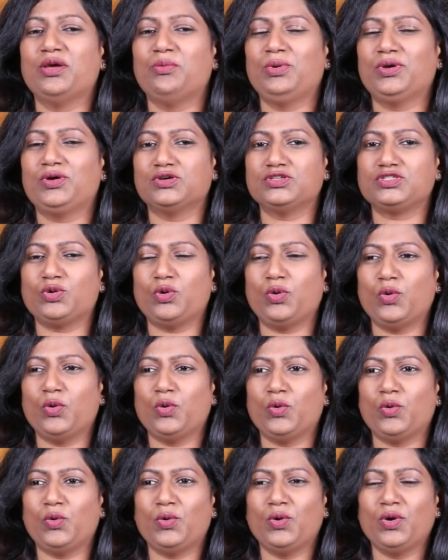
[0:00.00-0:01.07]
Because
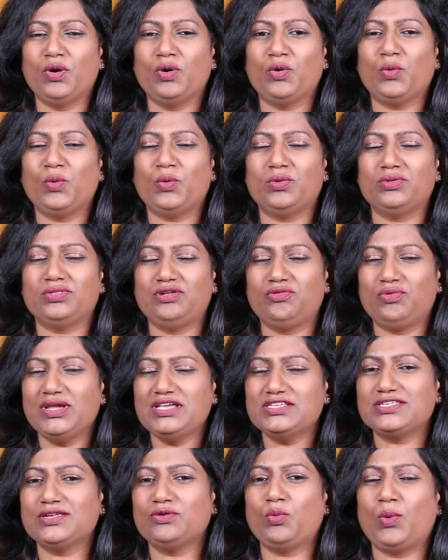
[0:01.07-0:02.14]
the
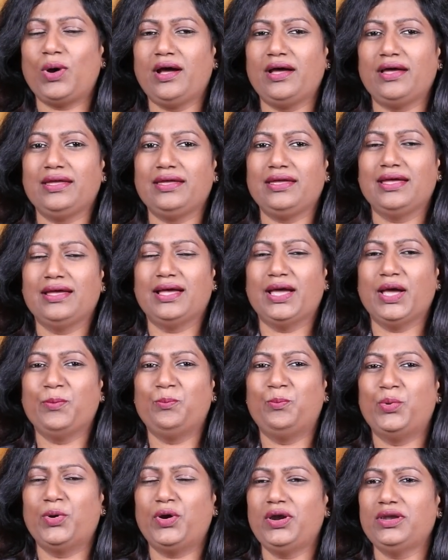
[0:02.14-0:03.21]
reason why a
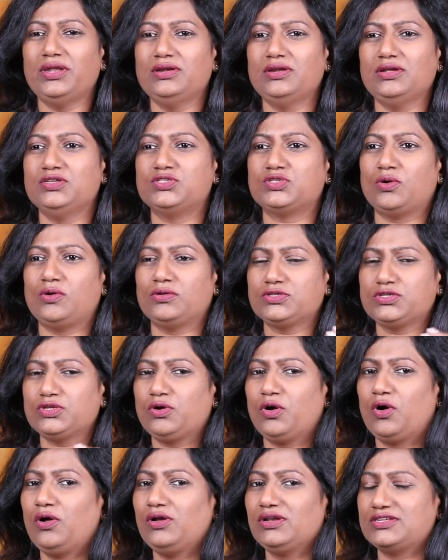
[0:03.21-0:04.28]
burden is also
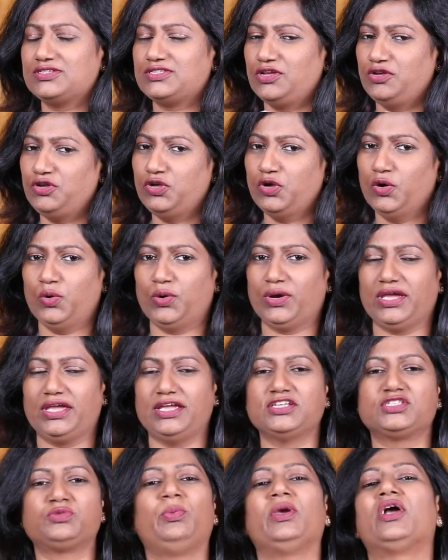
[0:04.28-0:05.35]
called as a yoke
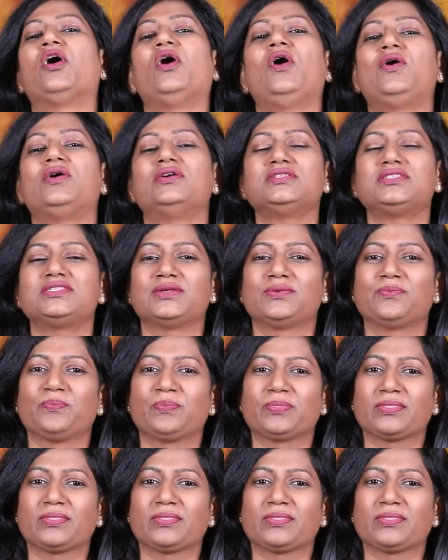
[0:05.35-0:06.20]
is because